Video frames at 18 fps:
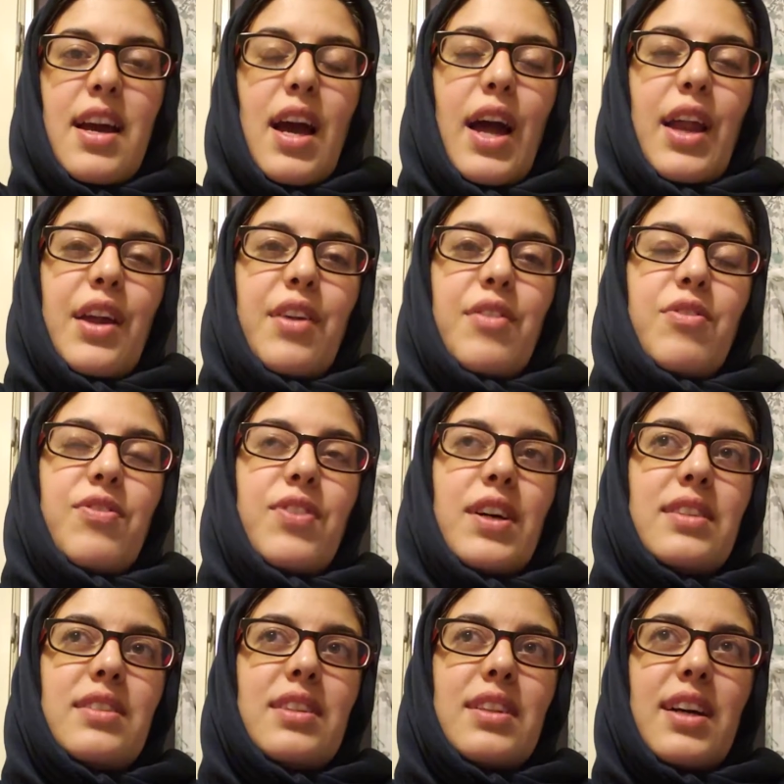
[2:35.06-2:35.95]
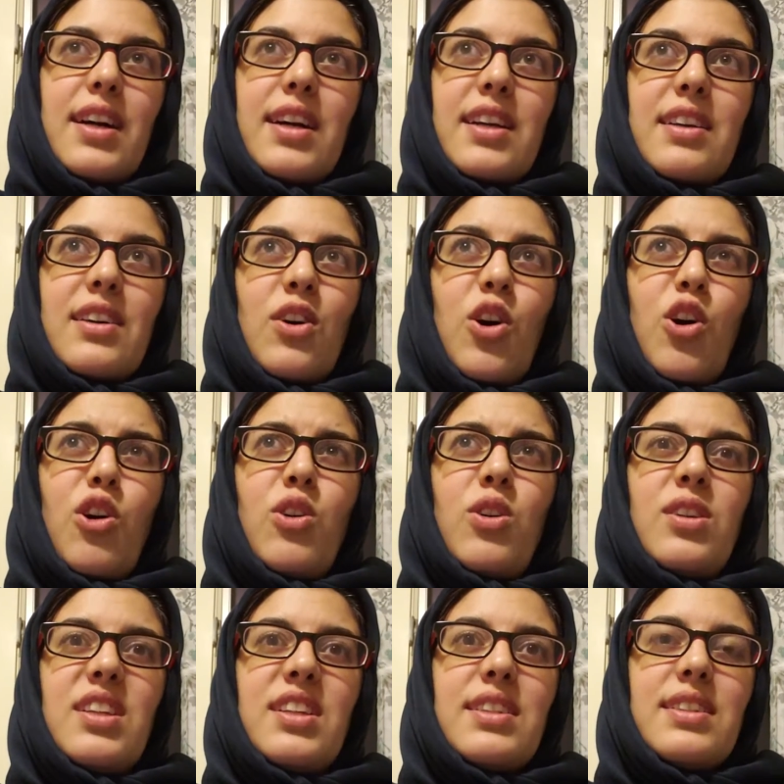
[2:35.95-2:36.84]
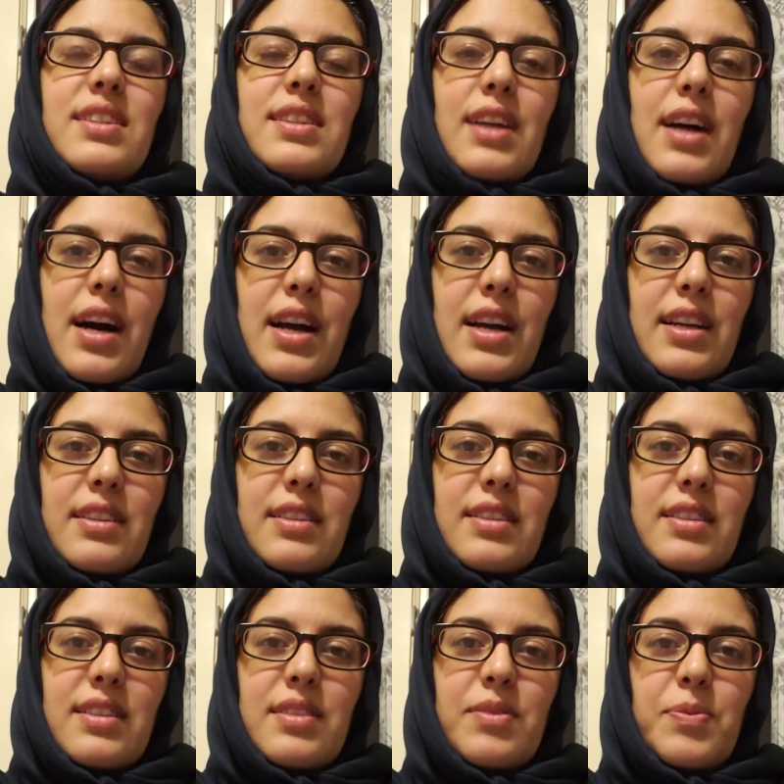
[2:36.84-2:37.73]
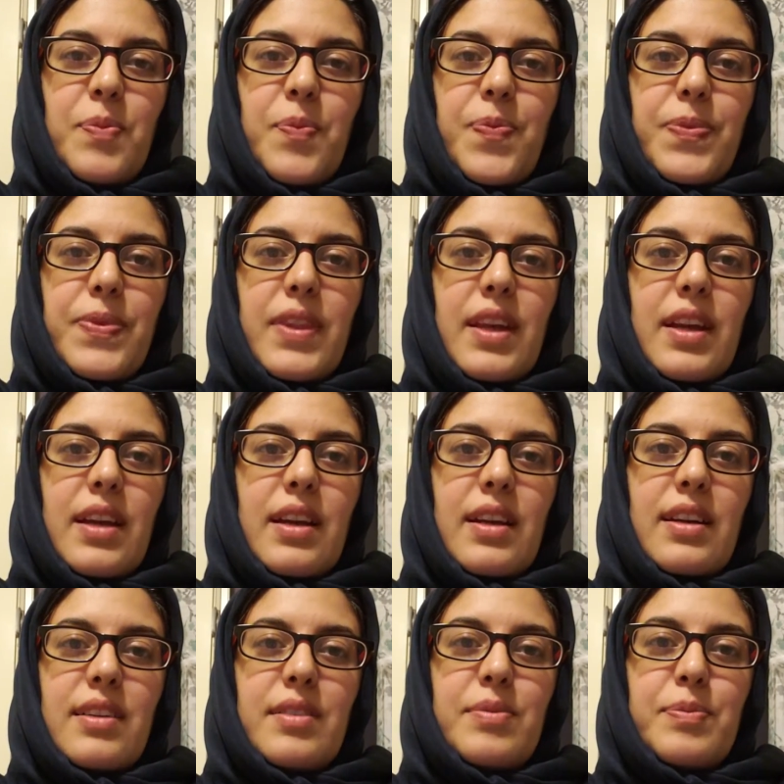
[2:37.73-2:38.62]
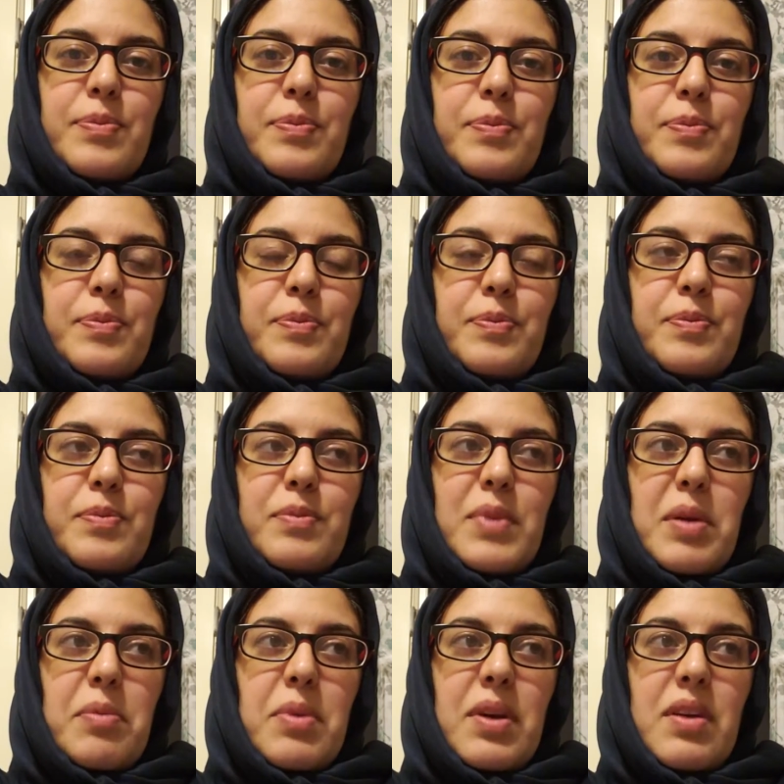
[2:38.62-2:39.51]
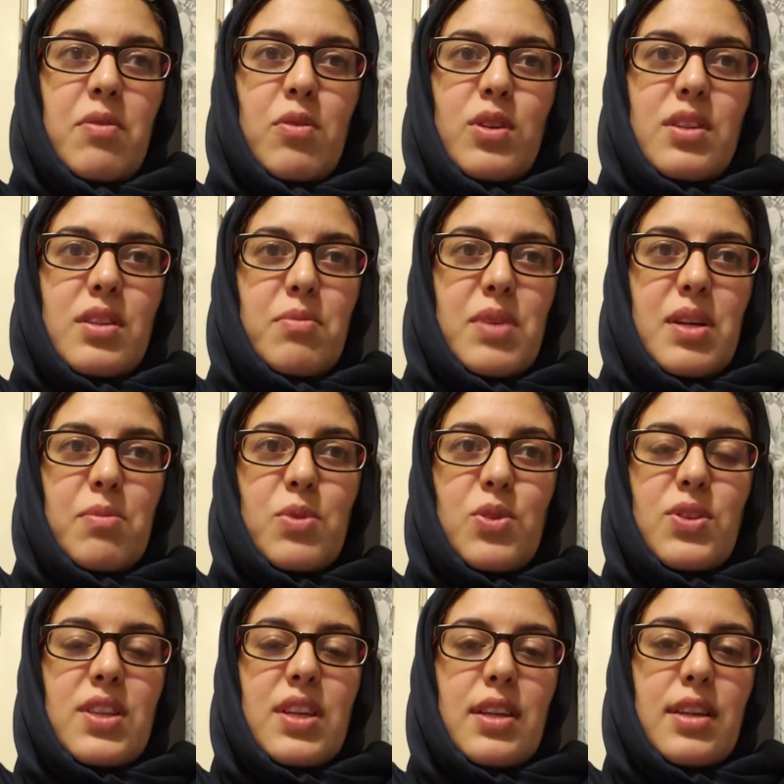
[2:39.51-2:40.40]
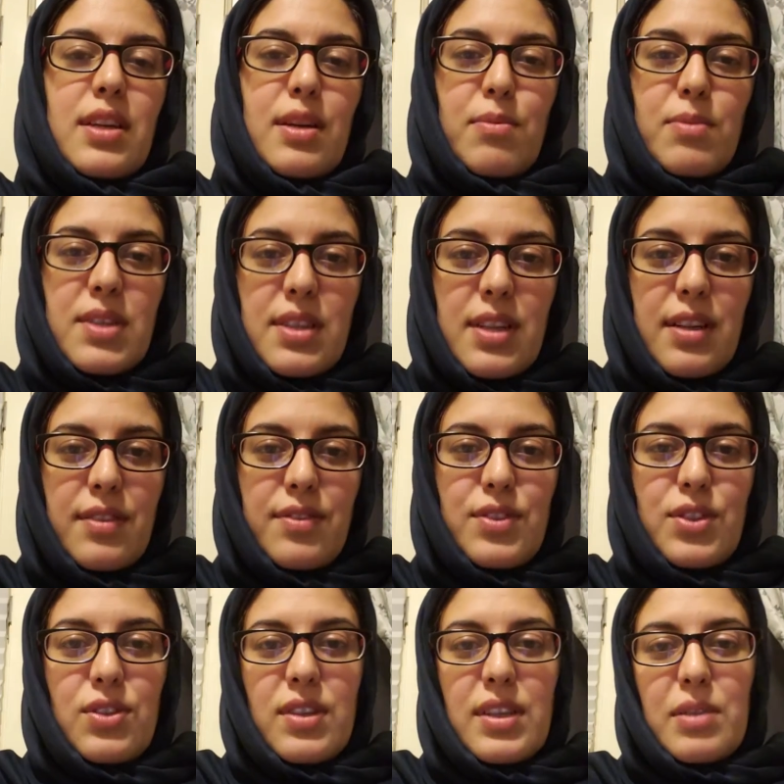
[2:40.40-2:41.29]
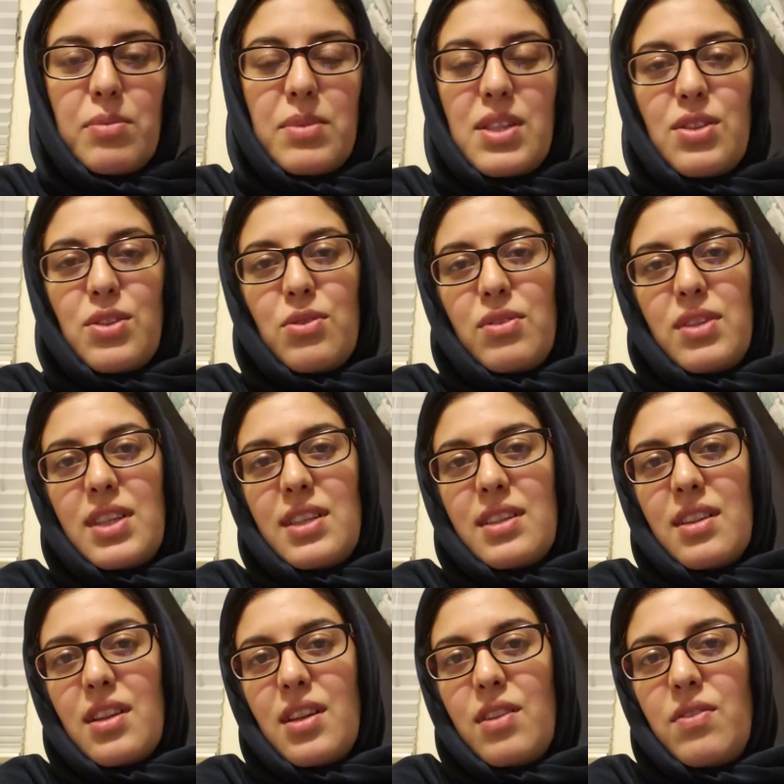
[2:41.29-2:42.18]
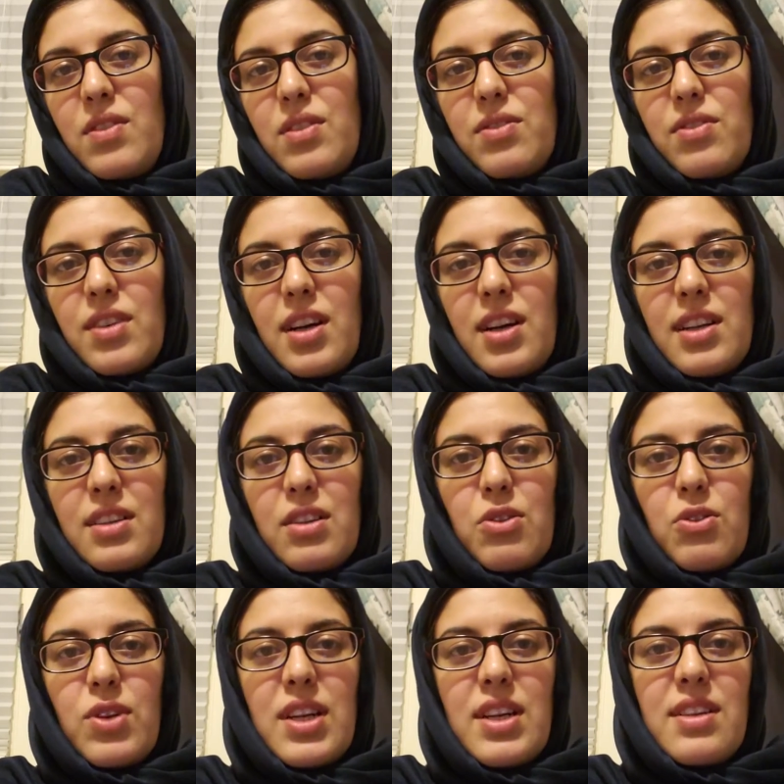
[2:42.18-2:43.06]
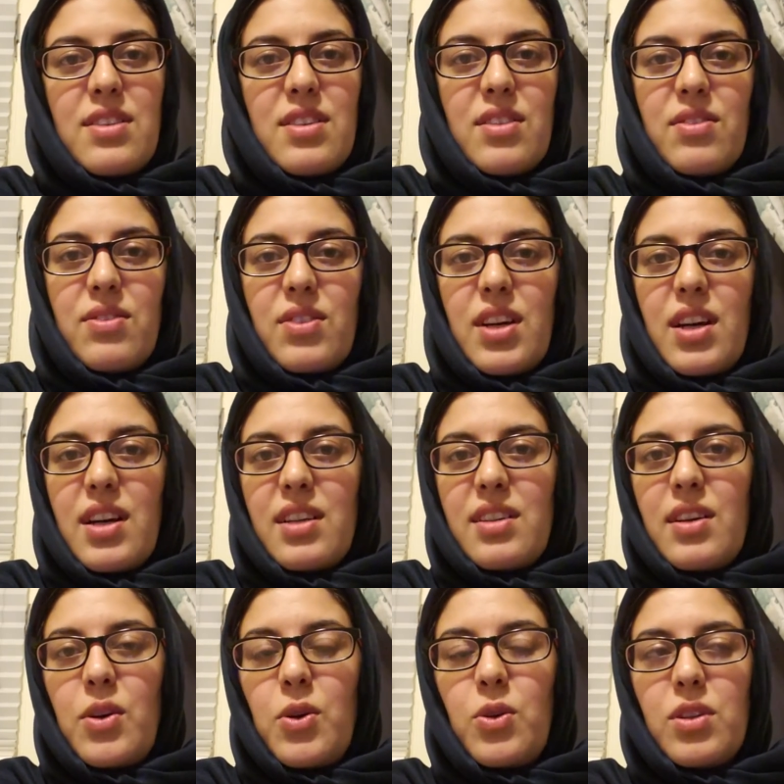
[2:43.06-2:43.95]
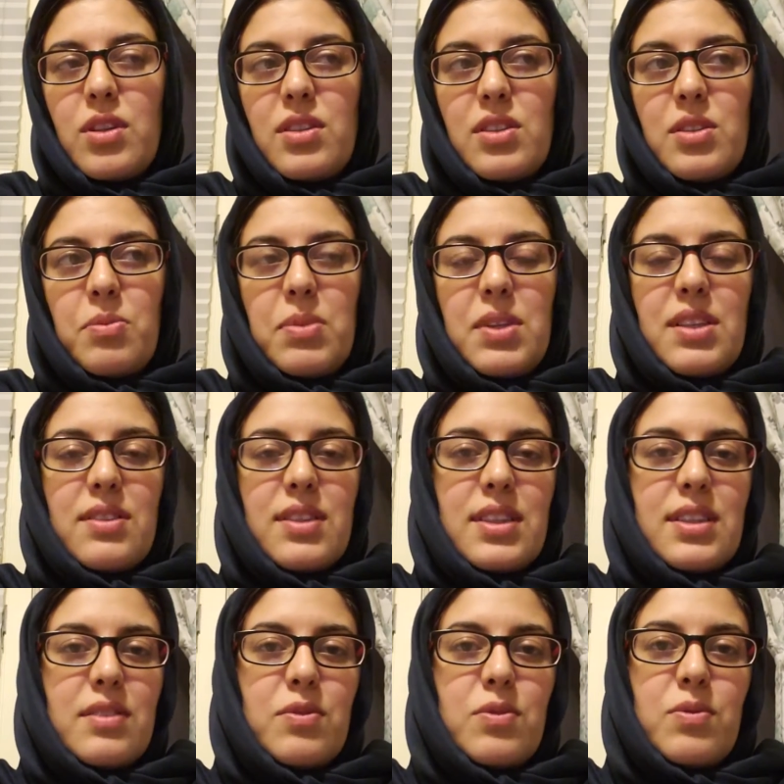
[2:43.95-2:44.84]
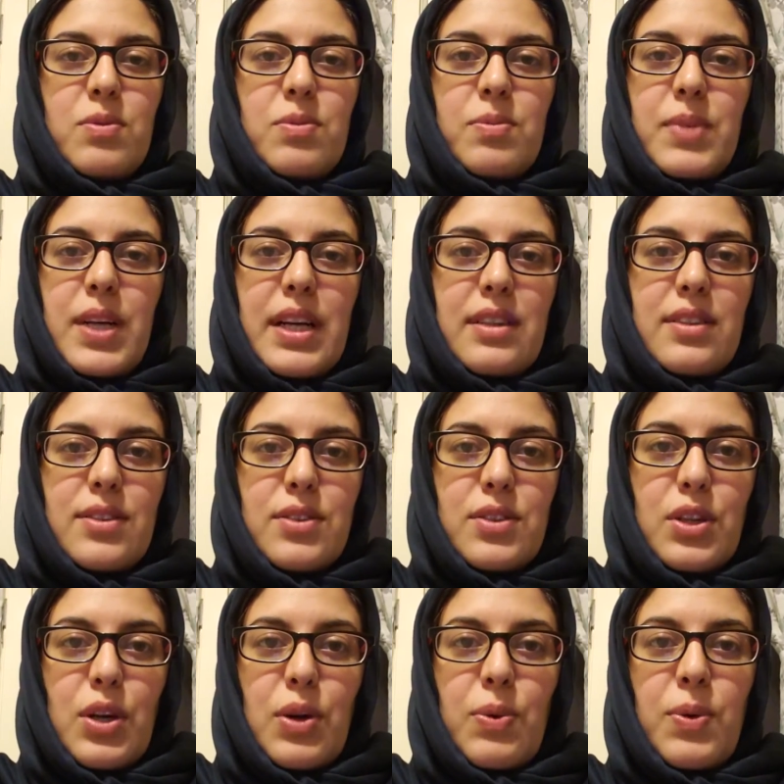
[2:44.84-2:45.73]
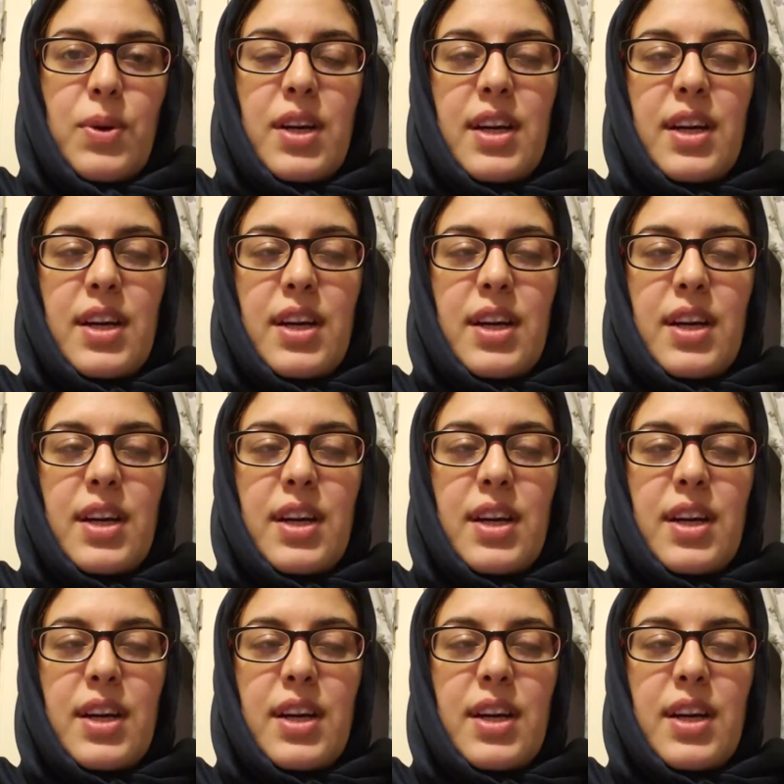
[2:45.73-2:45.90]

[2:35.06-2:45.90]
And I felt like all the signs, maybe it was Imam Hussein himself direct me to it, love of God, grace of God, Holy Spirit, I don't know.